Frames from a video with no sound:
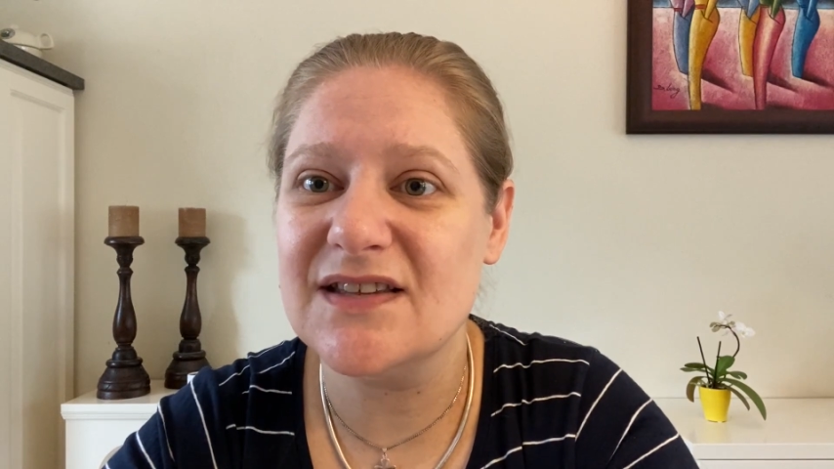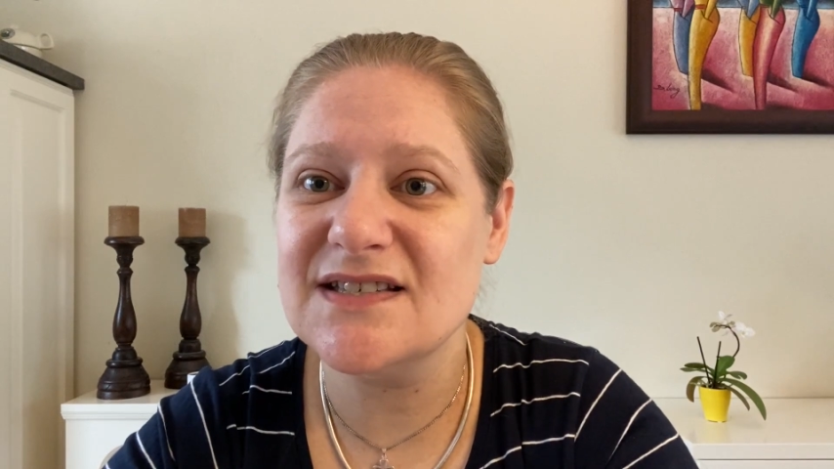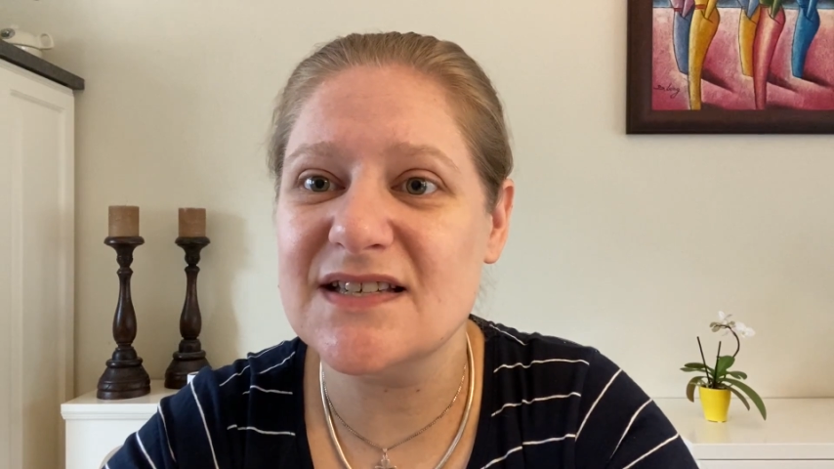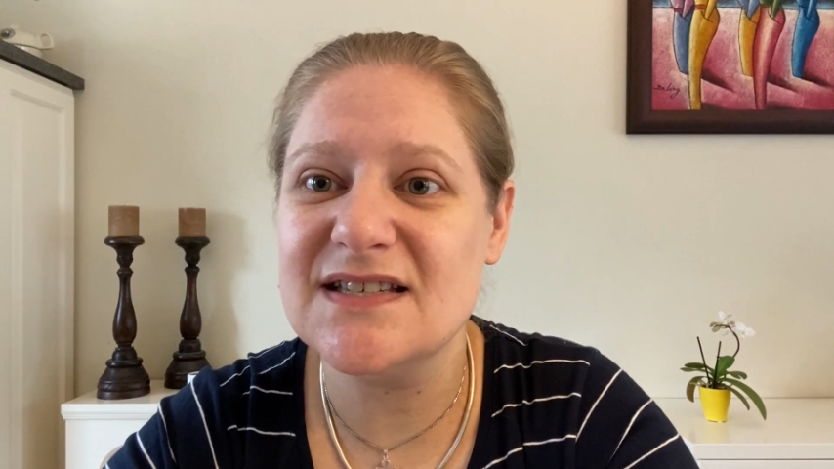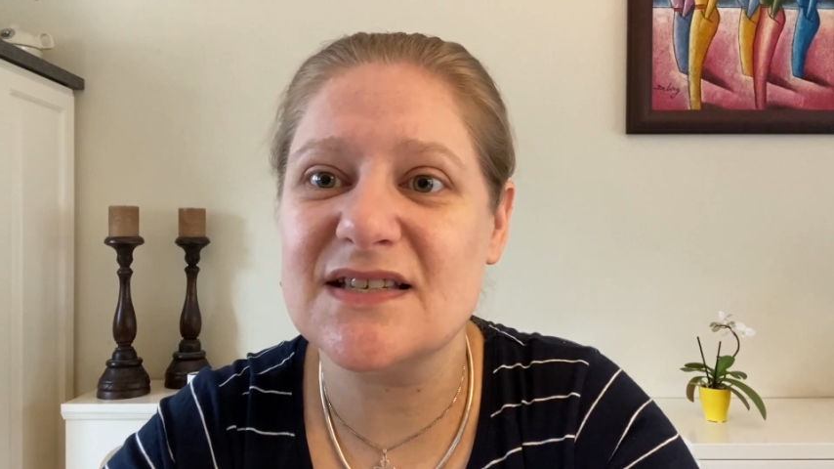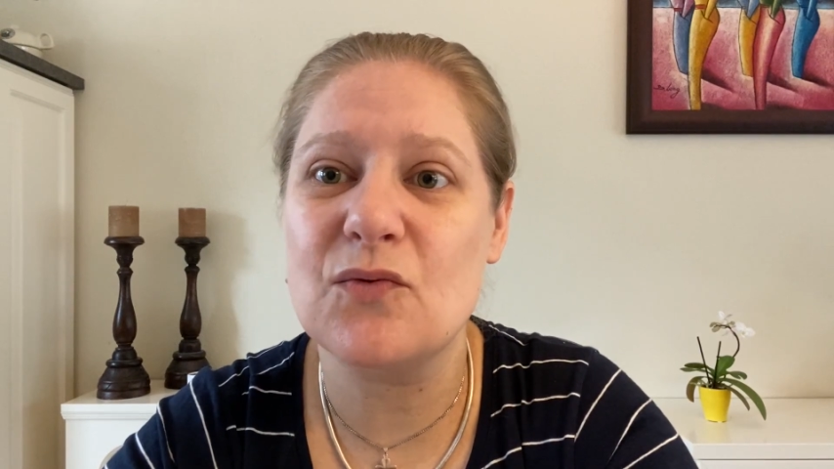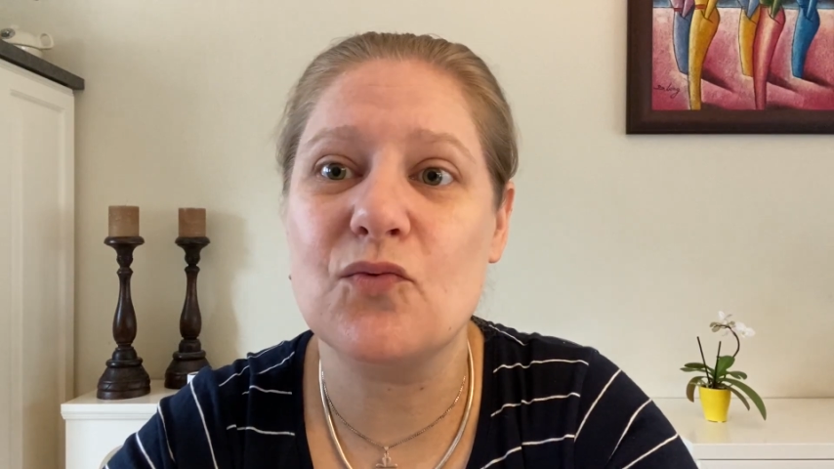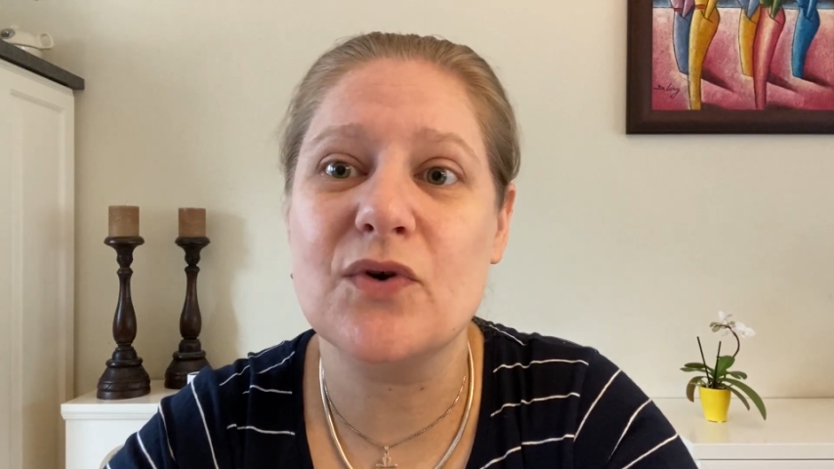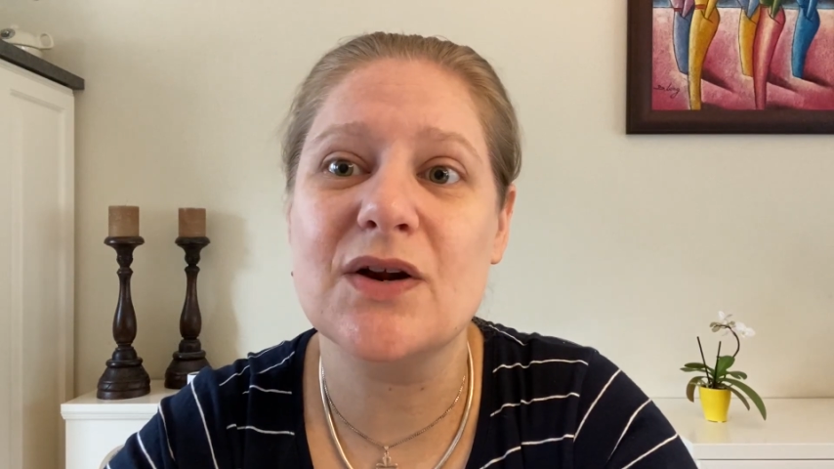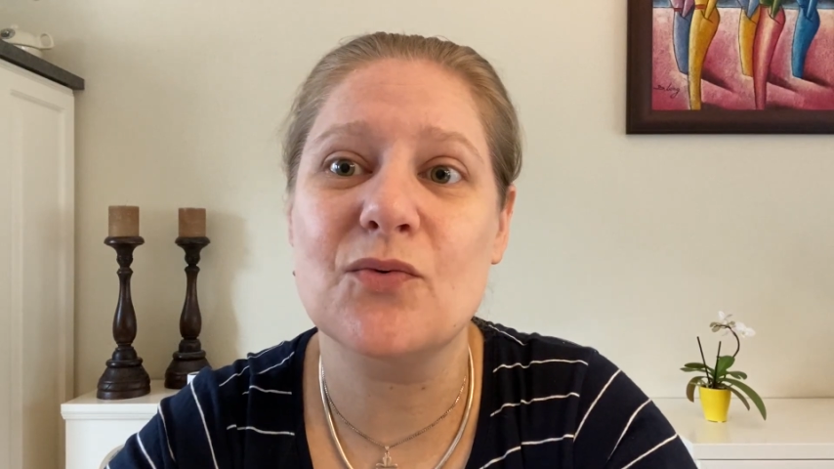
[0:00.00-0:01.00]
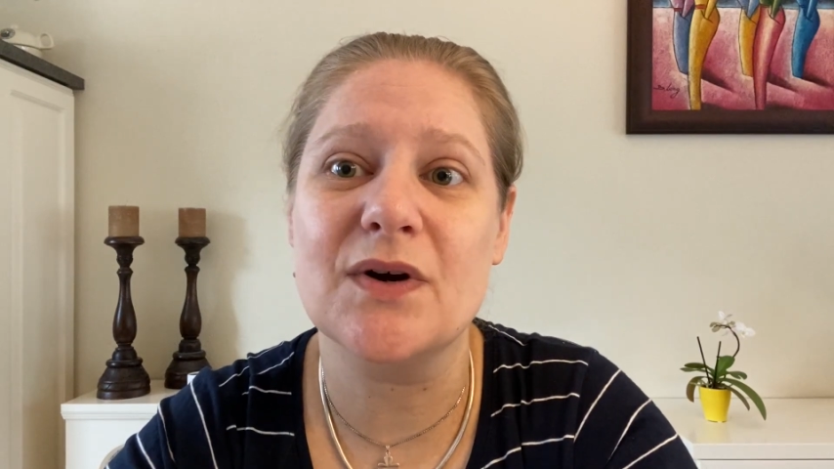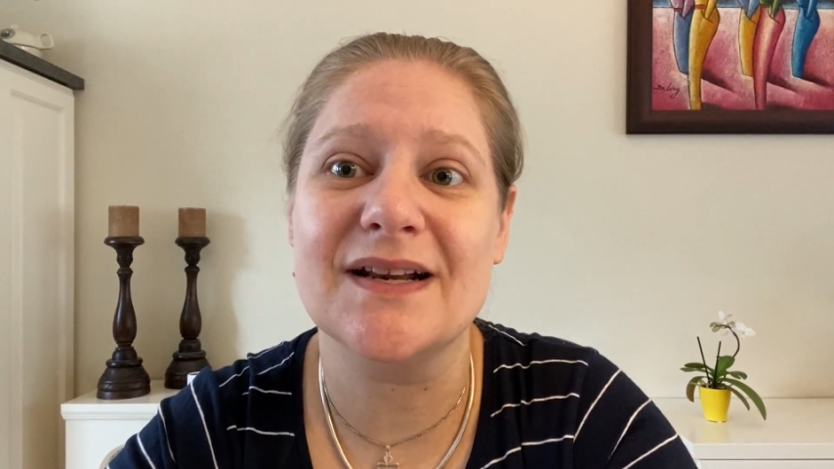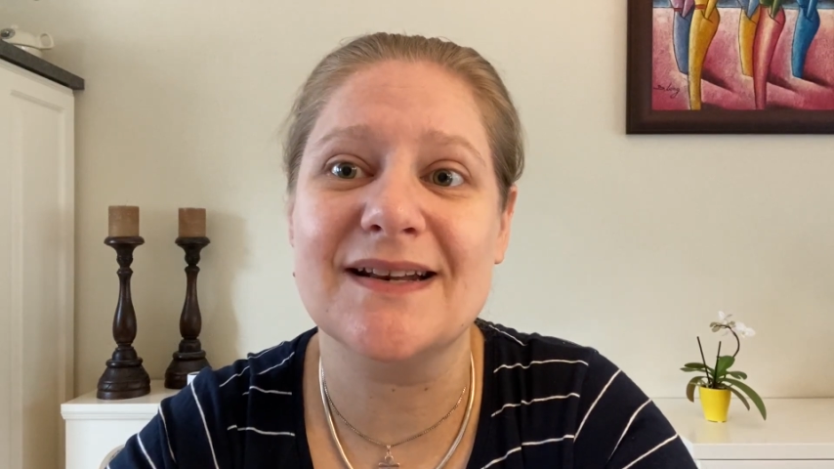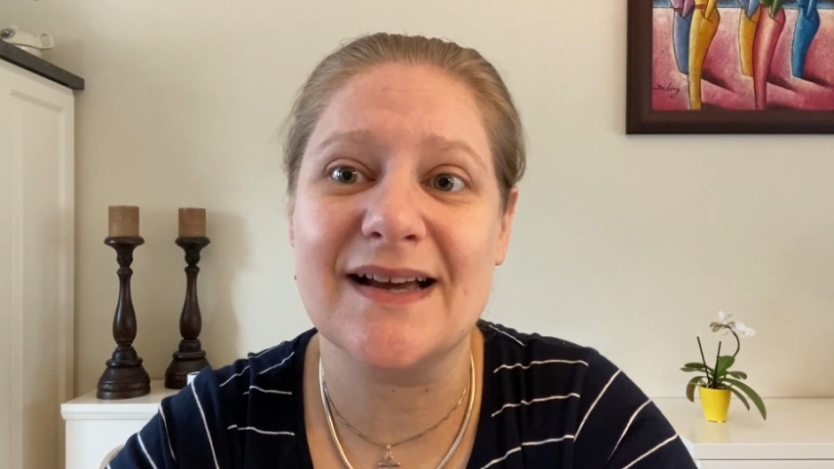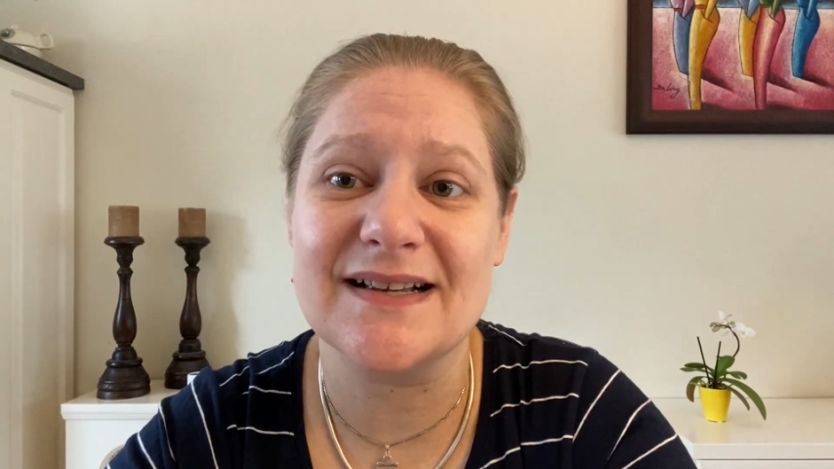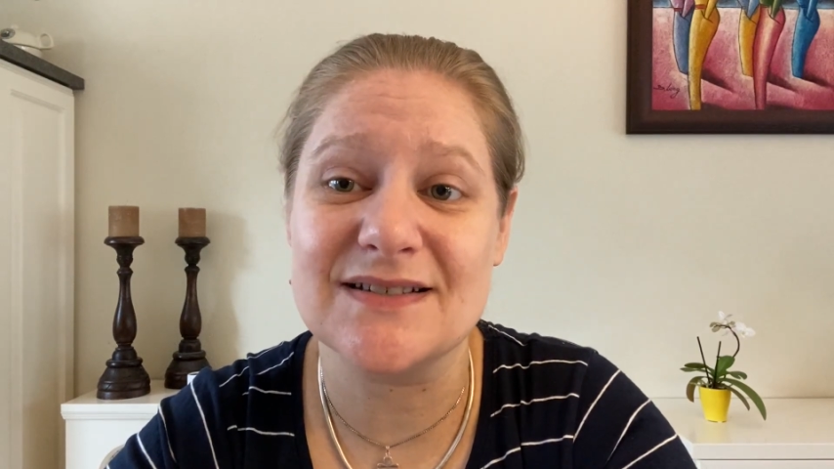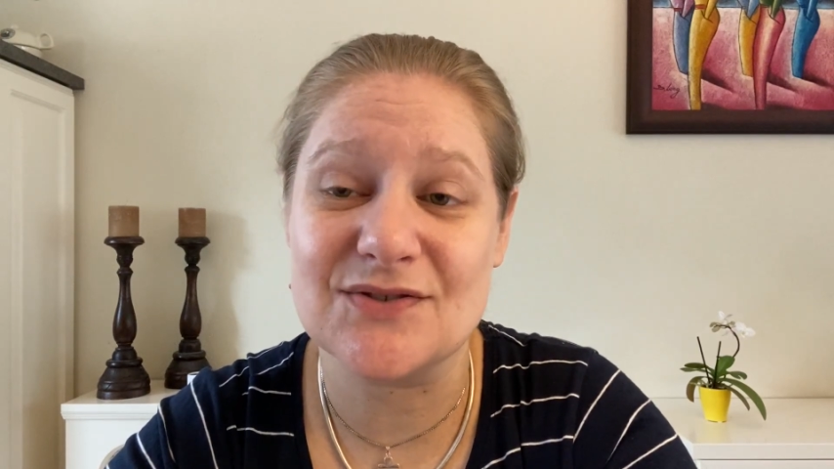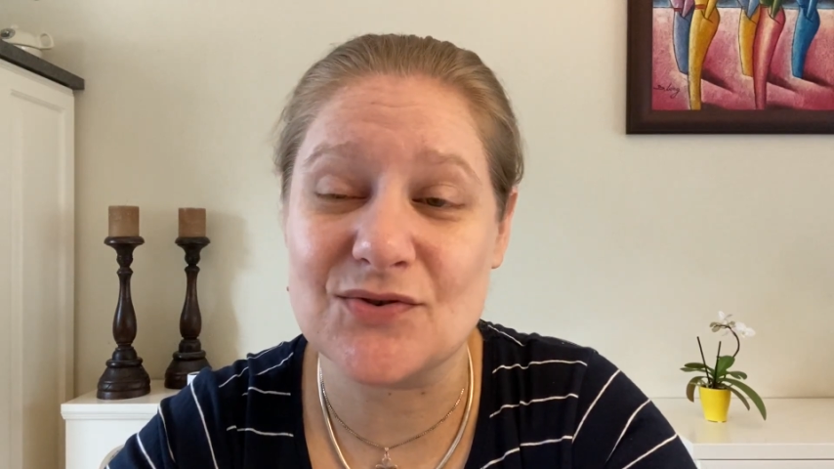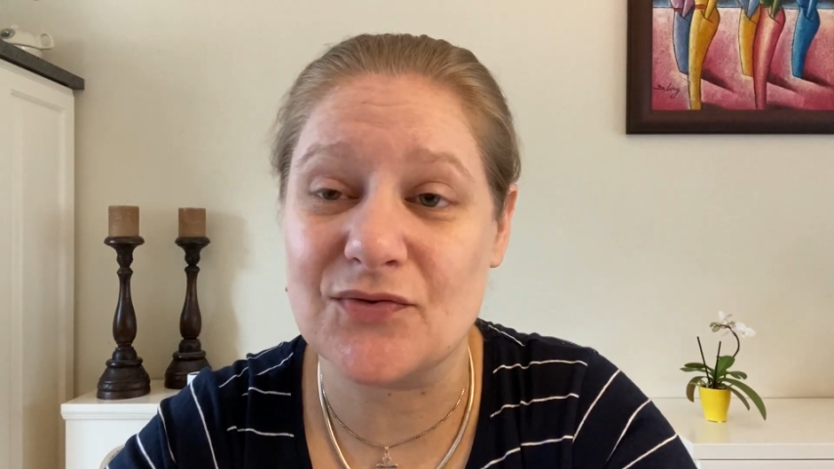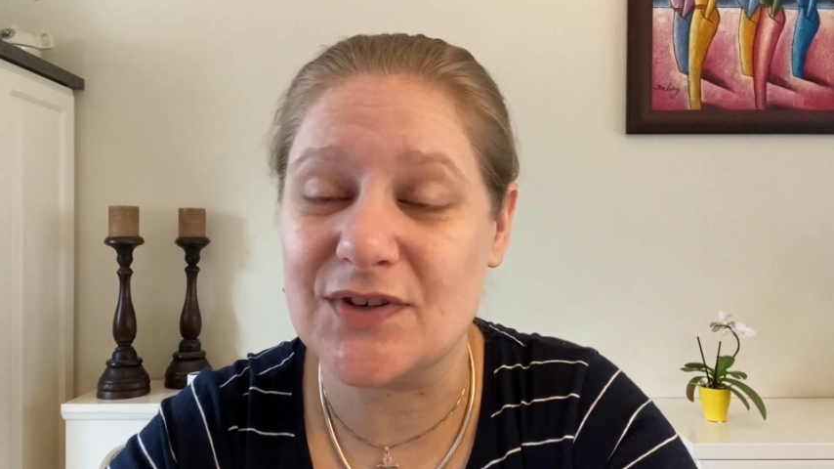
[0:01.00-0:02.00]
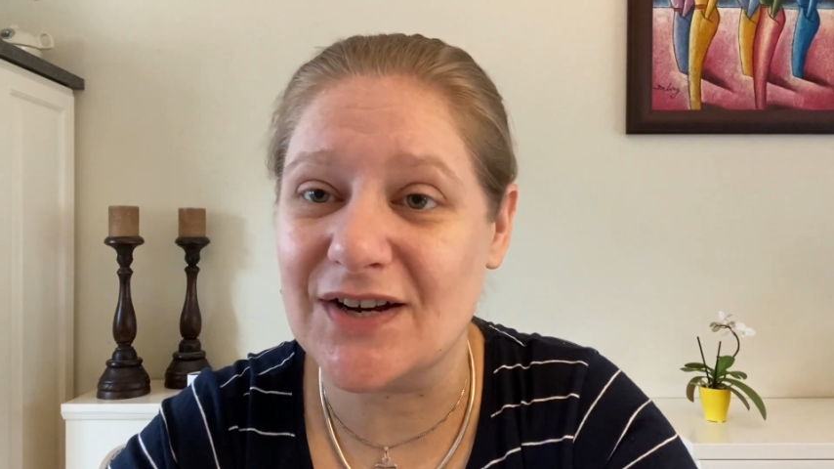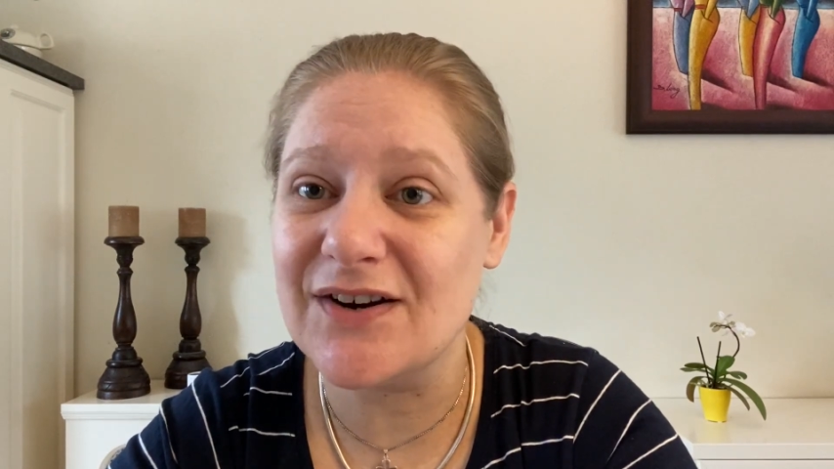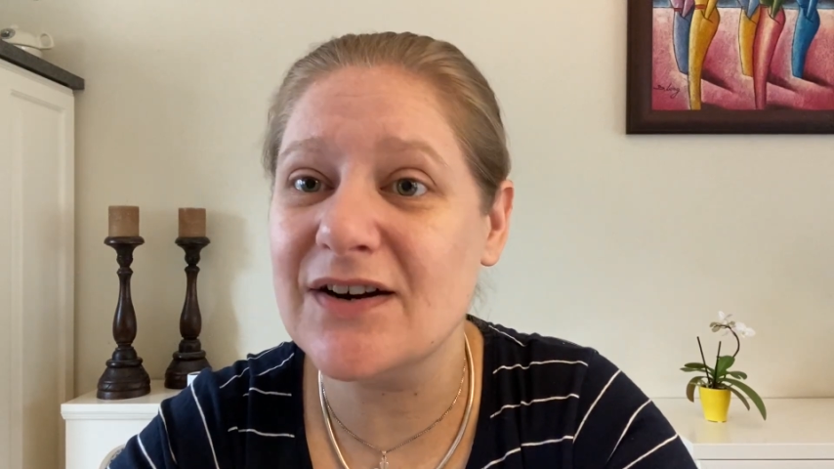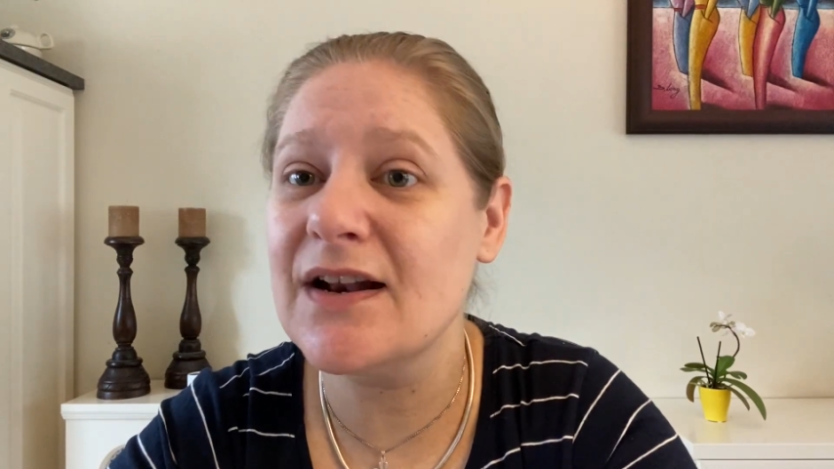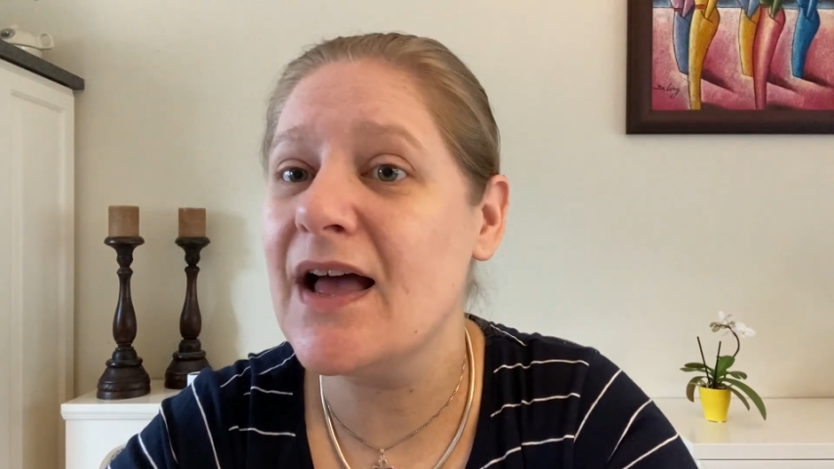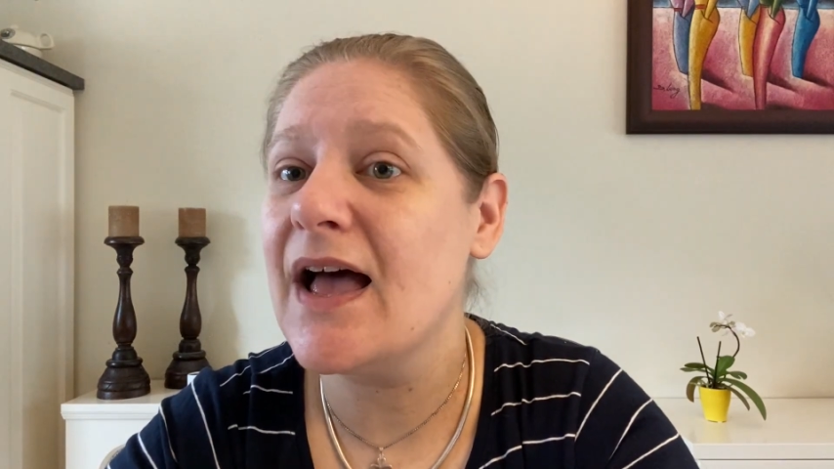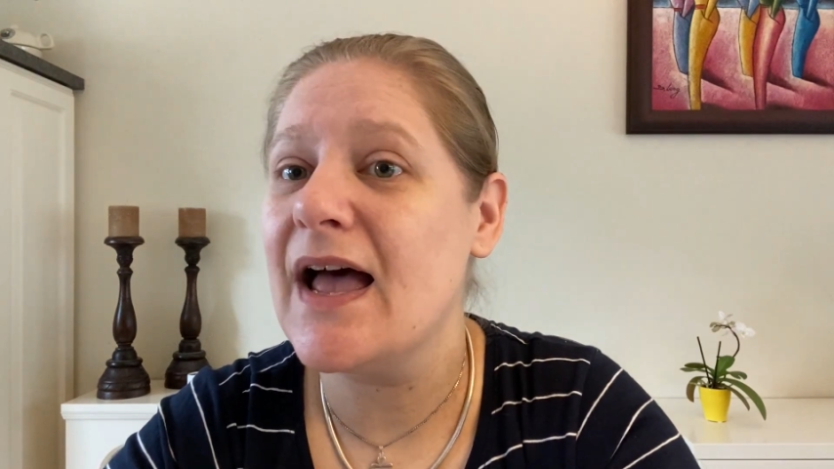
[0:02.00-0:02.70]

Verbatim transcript: this is a really nice and soft yarn.